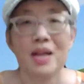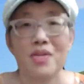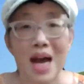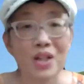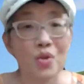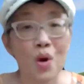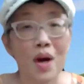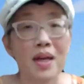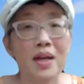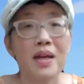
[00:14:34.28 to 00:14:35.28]
That's
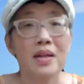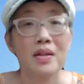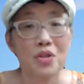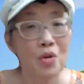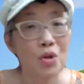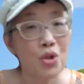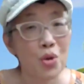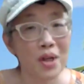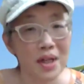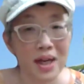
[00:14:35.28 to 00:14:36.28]
why there's no
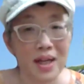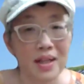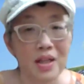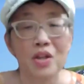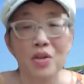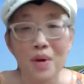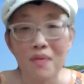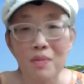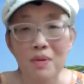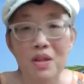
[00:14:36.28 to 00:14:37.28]
shortcut. You
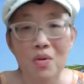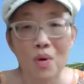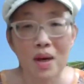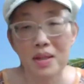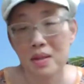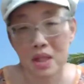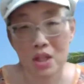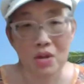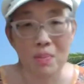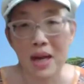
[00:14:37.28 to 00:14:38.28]
have to be the one,
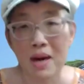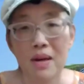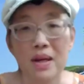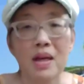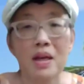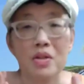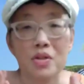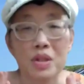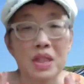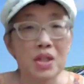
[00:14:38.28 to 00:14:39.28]
you the parent,
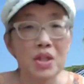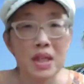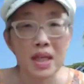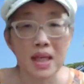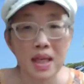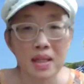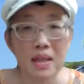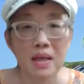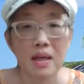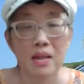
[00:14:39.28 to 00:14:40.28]
to teach the kid
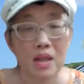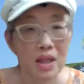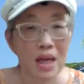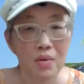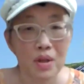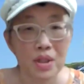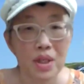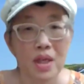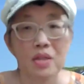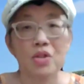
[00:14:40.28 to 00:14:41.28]
the
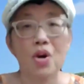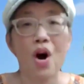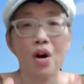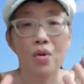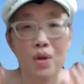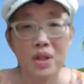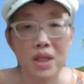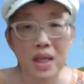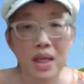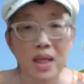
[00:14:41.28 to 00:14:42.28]
language, to talk with the
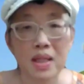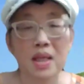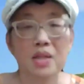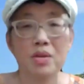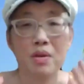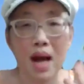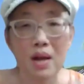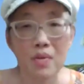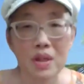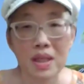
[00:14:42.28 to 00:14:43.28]
kid,
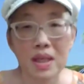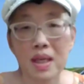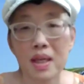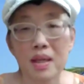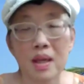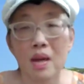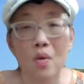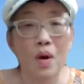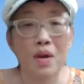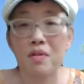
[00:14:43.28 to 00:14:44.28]
interact with the kid,
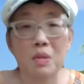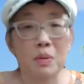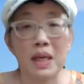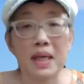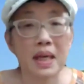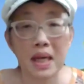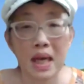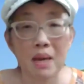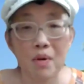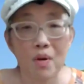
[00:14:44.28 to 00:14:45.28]
whether it's playing a
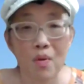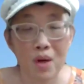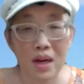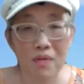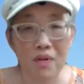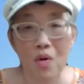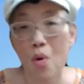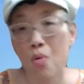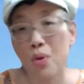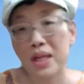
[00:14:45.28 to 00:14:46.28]
game or whatever,
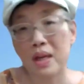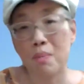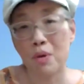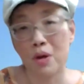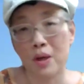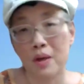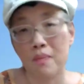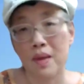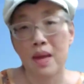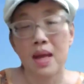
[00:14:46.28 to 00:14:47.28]
or reading a book.
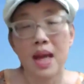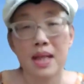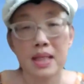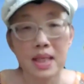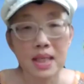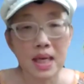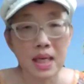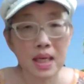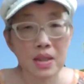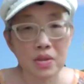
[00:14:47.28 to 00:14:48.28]
And they say that
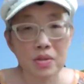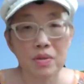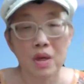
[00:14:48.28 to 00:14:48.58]
kids